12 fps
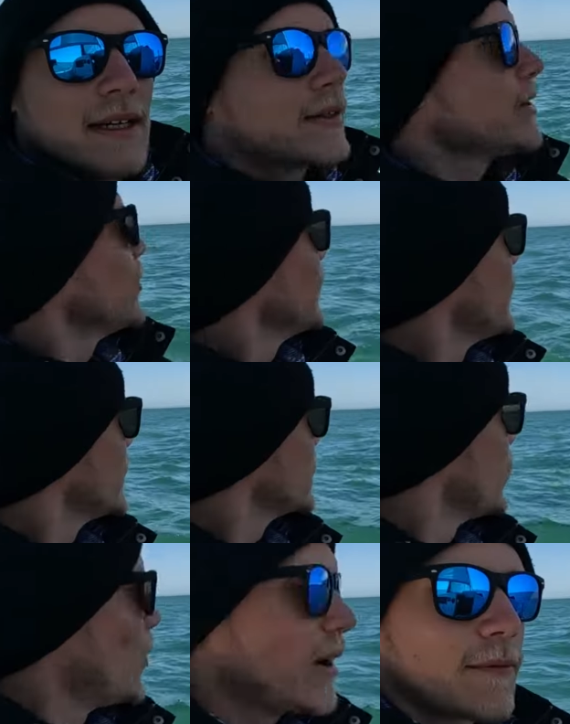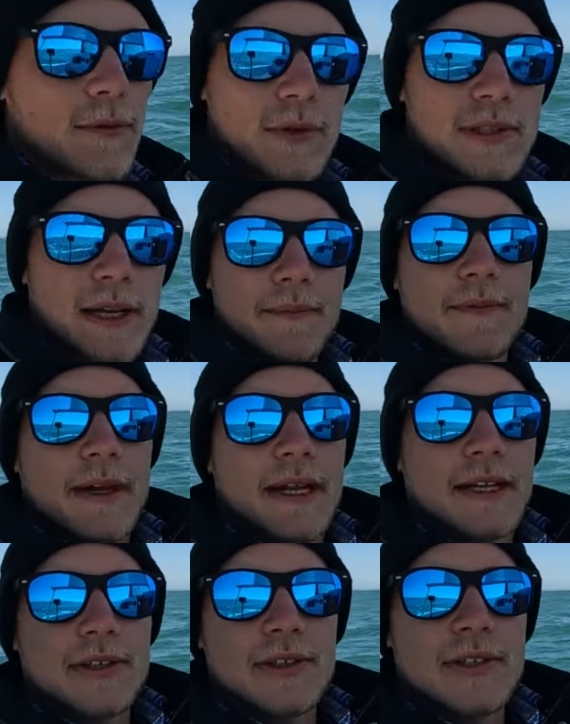I don't know if it's the width or something,
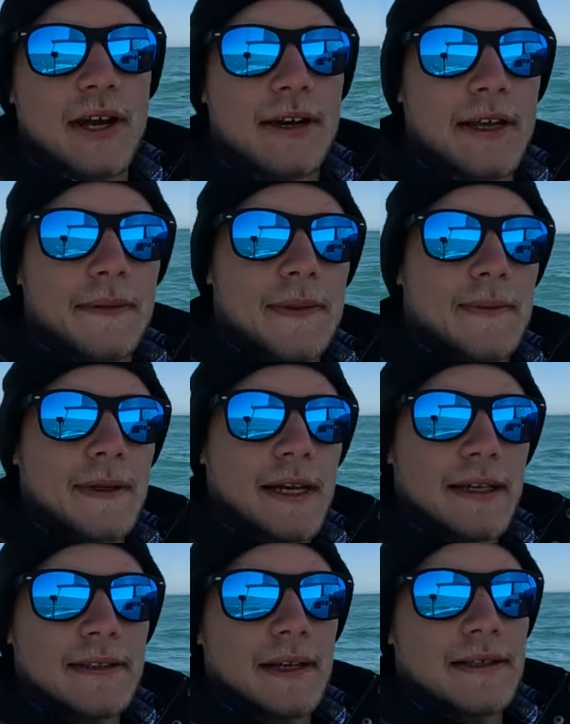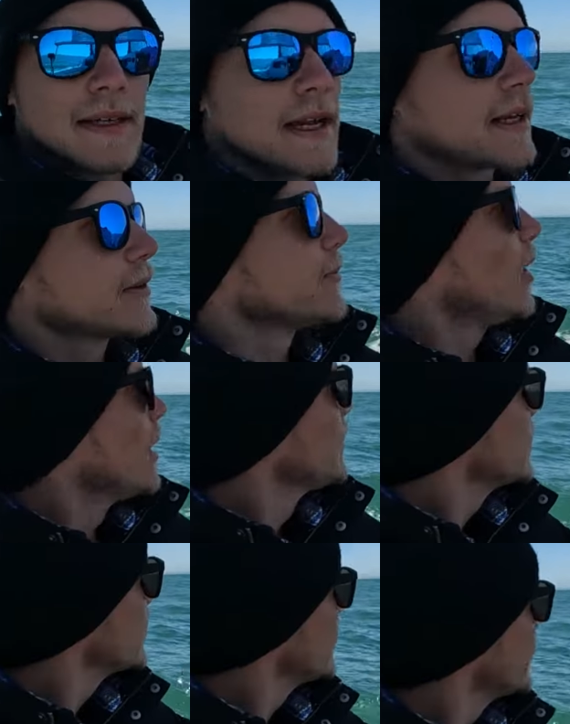it just kind of gives me like Titanic
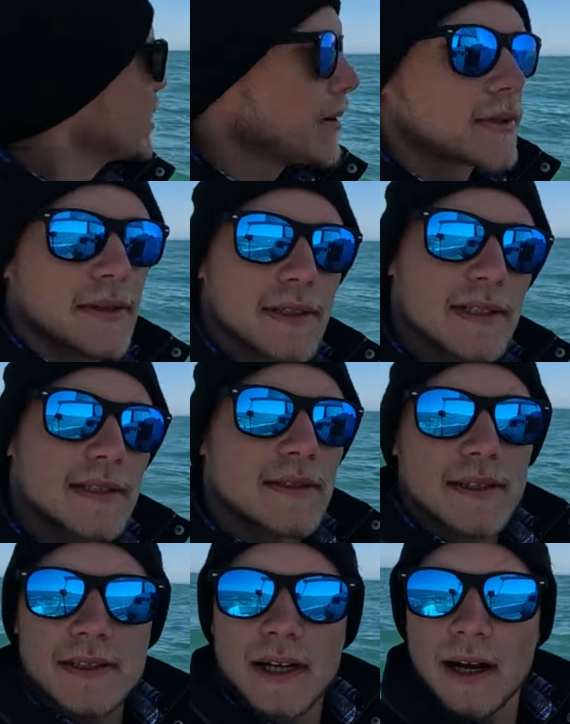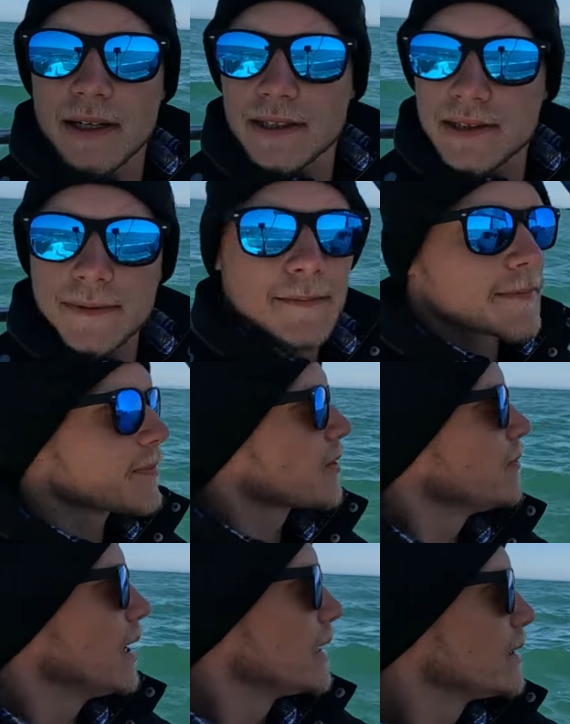vibes in terms of the size
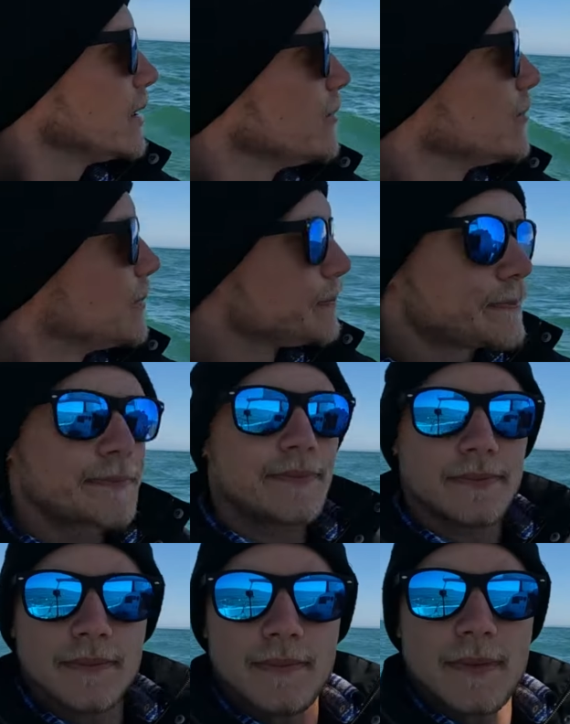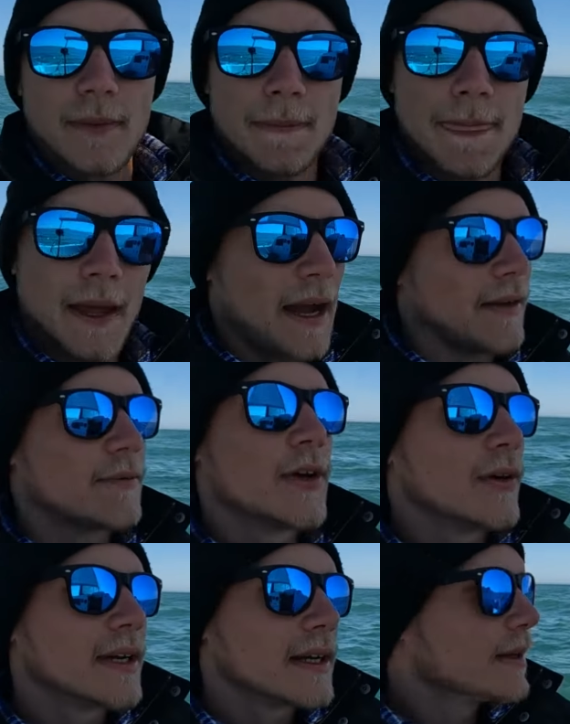relative. I have
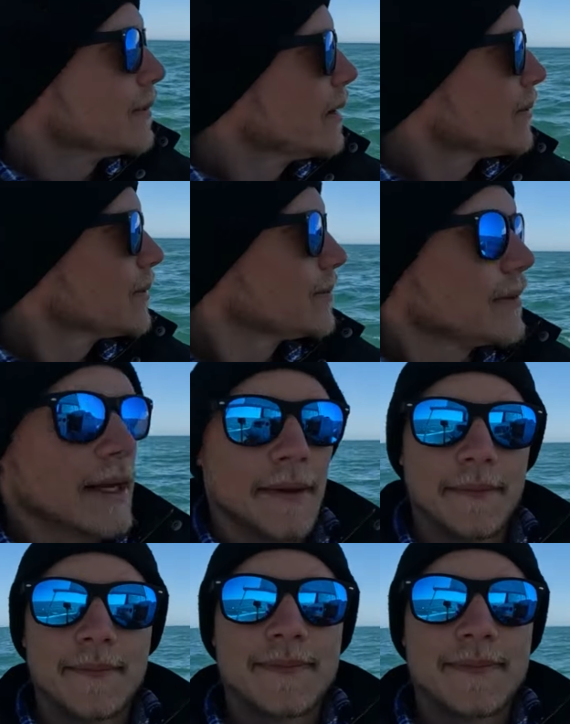no idea, maybe, yeah.